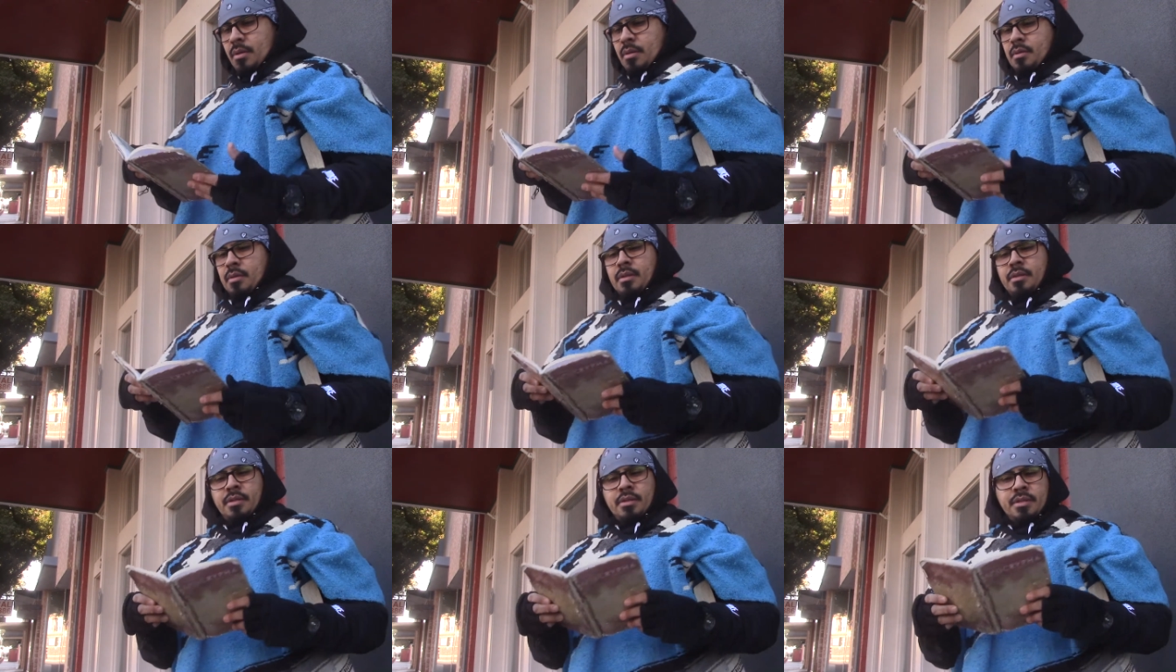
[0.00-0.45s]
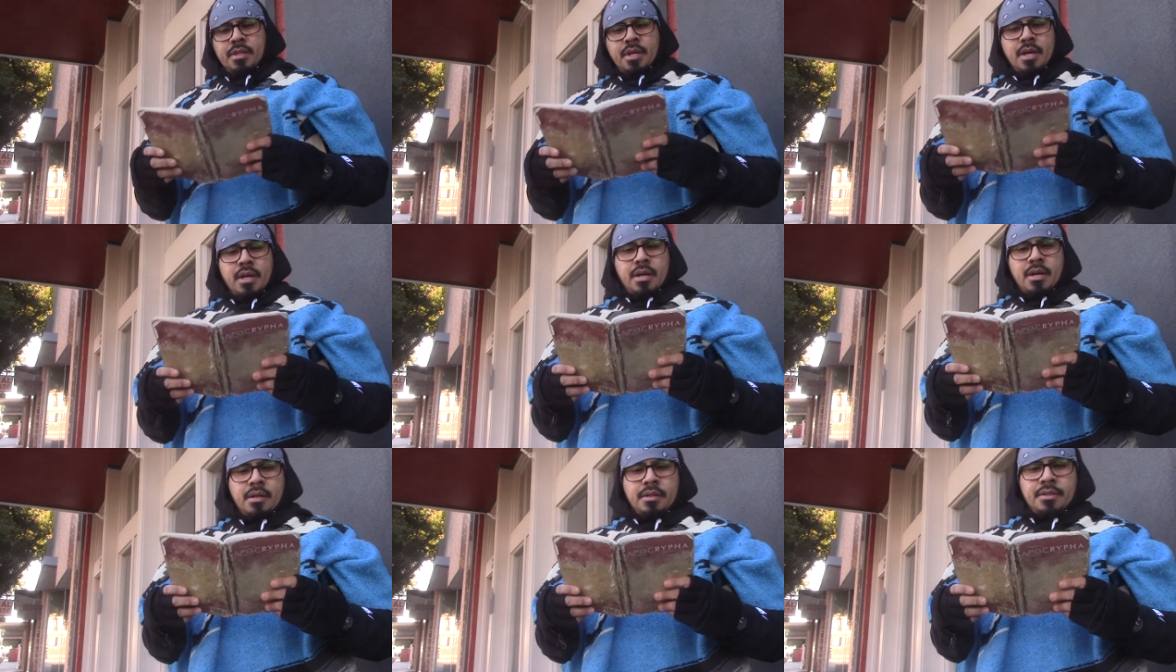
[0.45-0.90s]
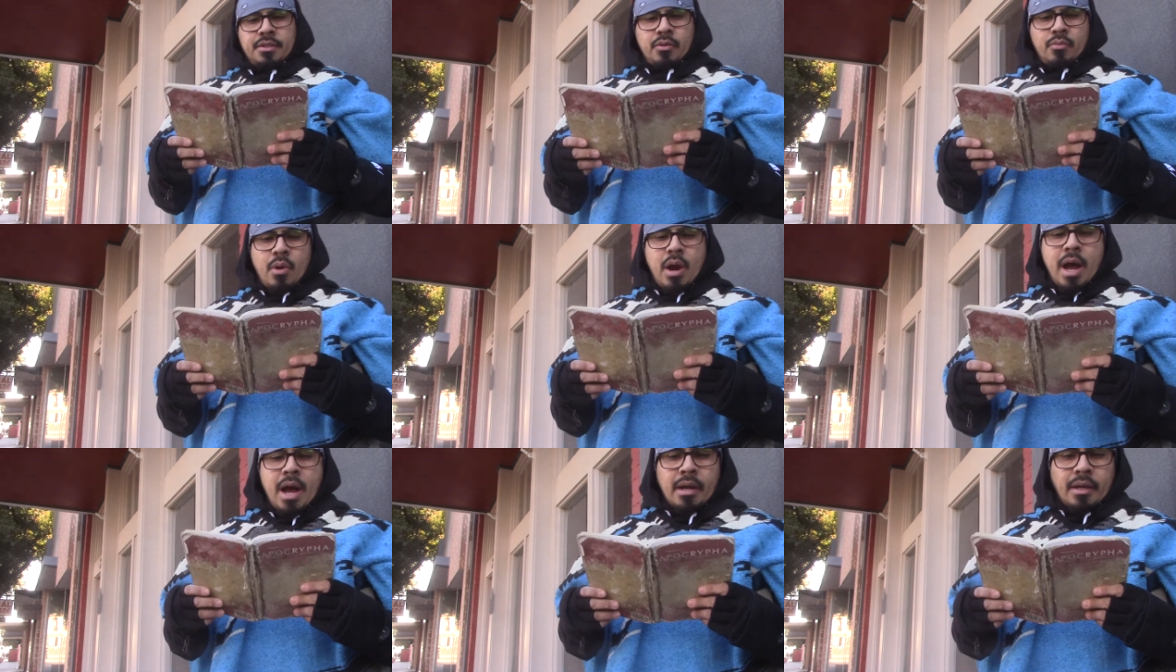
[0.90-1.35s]
This is a uh,
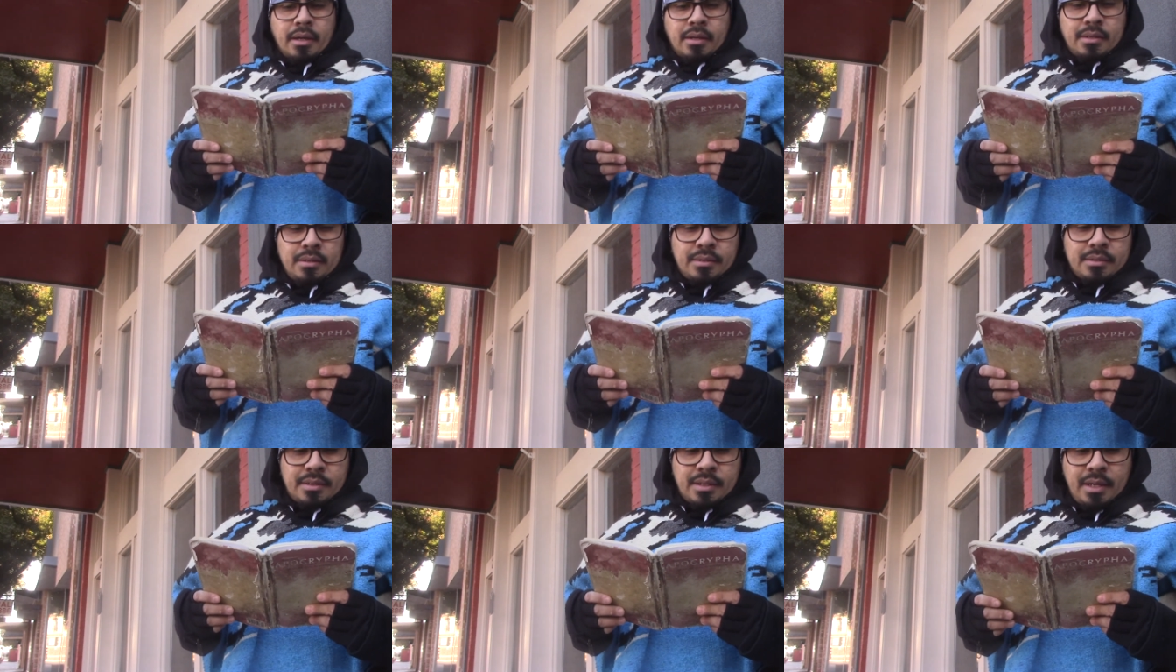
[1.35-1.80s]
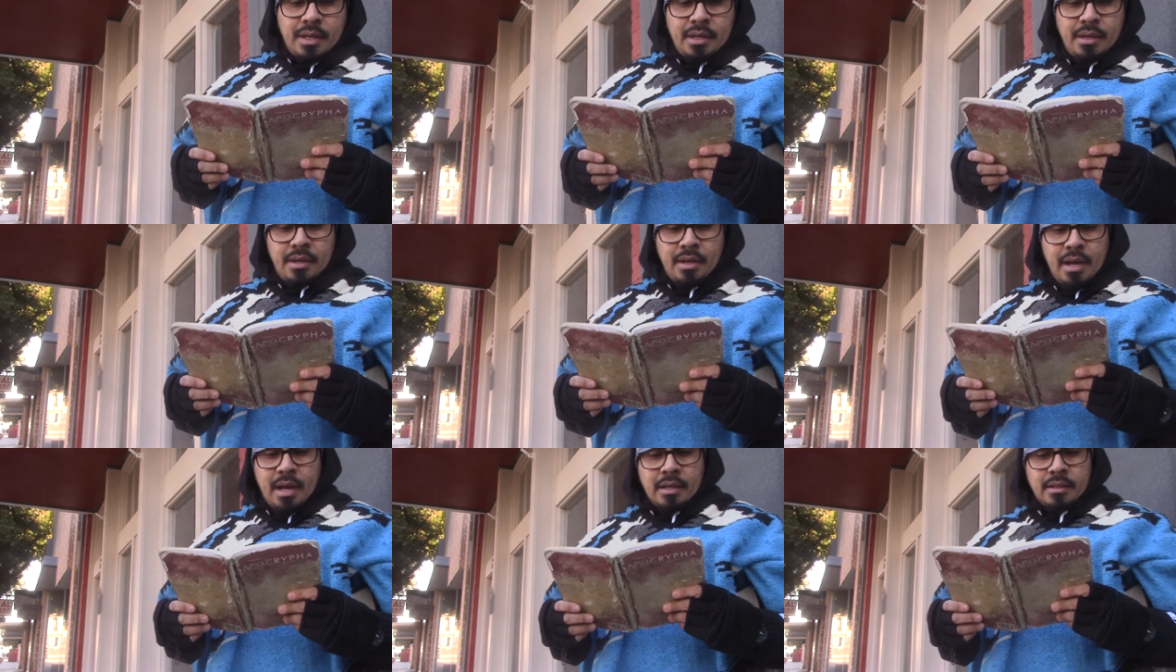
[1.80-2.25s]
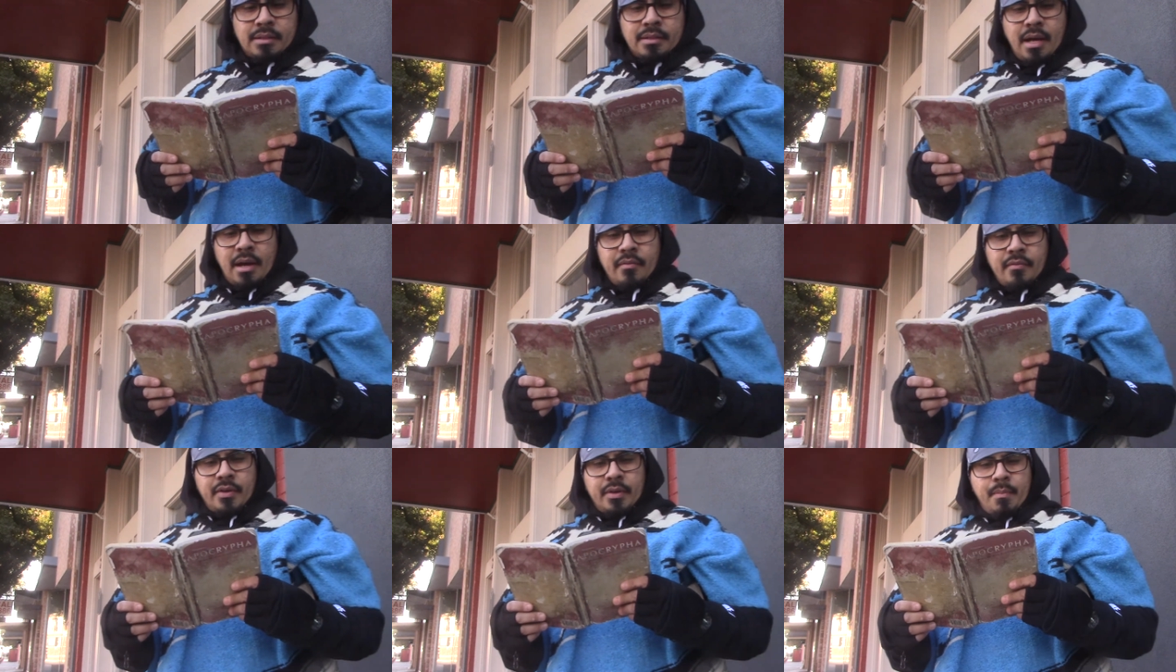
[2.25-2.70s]
Sirach 10 and
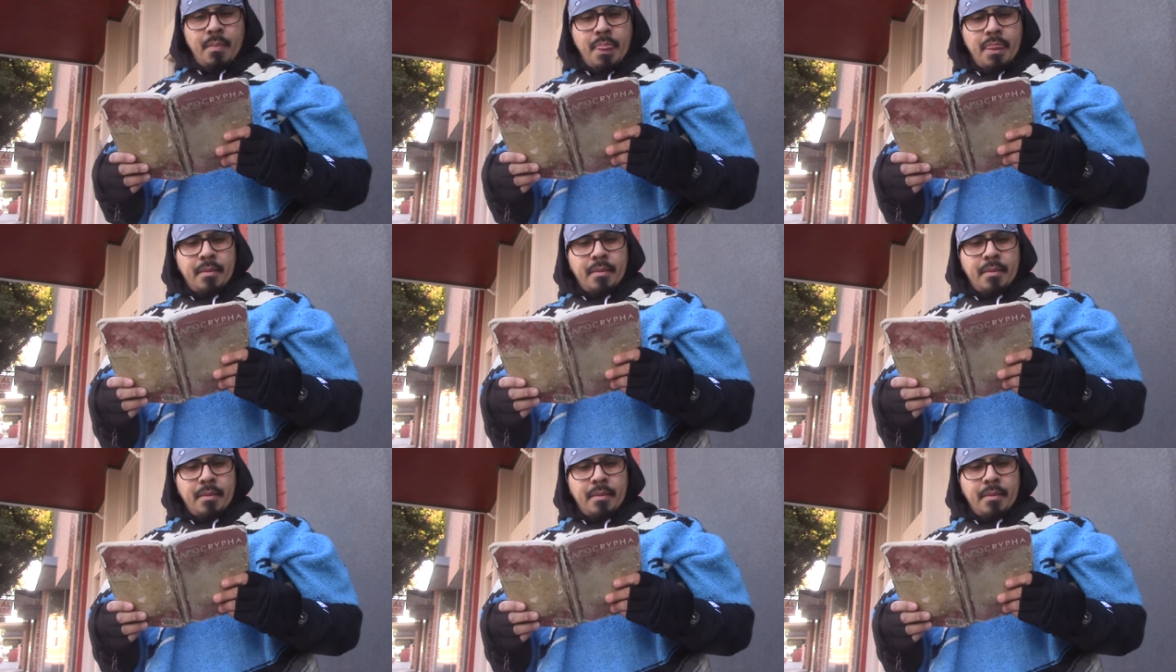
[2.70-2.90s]
7.